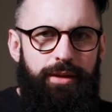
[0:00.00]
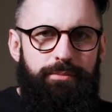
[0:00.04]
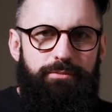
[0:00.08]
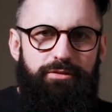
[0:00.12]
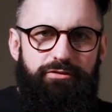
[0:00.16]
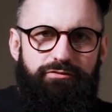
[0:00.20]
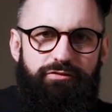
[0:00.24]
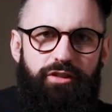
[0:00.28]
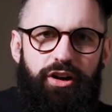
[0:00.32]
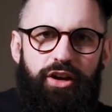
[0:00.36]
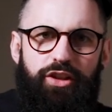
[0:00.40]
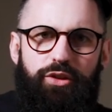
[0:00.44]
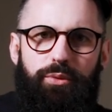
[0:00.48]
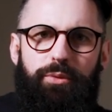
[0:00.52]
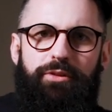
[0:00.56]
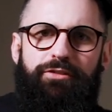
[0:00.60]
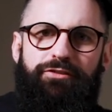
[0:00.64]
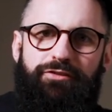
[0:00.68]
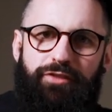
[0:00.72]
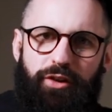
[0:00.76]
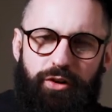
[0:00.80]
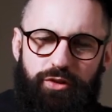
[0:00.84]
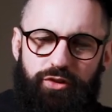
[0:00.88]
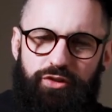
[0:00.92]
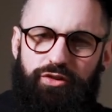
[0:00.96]
but rather we're
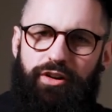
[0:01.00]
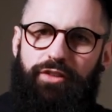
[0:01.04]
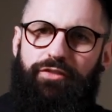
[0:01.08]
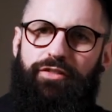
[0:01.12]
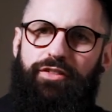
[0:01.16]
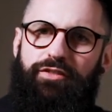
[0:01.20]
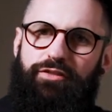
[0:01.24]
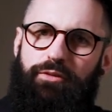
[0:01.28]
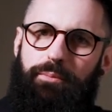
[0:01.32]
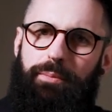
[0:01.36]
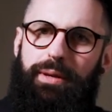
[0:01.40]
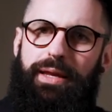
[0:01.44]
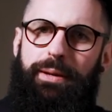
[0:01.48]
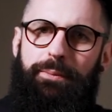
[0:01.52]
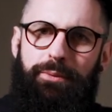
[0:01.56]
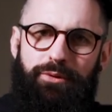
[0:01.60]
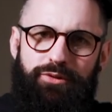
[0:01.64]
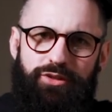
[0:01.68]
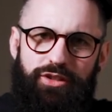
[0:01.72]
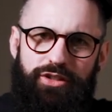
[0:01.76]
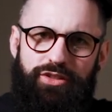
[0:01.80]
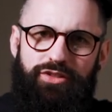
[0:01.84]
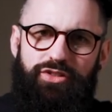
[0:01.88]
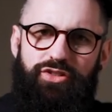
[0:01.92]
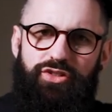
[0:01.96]
photographing for people
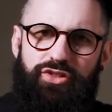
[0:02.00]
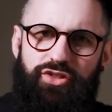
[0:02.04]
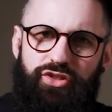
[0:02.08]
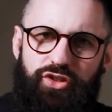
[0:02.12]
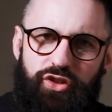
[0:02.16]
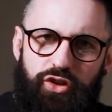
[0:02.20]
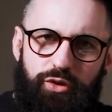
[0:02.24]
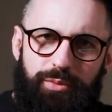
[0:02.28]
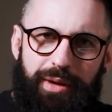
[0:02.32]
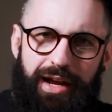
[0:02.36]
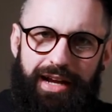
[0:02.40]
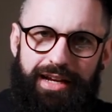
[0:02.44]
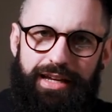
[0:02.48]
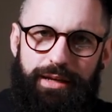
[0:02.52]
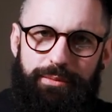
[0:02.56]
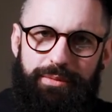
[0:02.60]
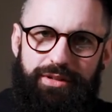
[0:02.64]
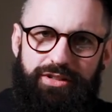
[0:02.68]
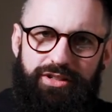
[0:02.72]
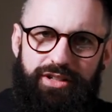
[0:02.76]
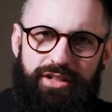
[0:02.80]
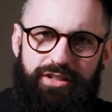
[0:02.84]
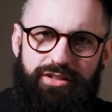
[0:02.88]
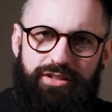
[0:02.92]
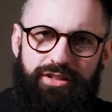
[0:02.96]
to consume our
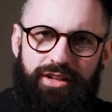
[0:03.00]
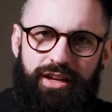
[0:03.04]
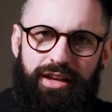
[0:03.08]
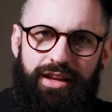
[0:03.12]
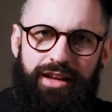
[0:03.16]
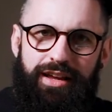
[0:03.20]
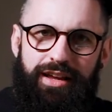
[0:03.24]
images.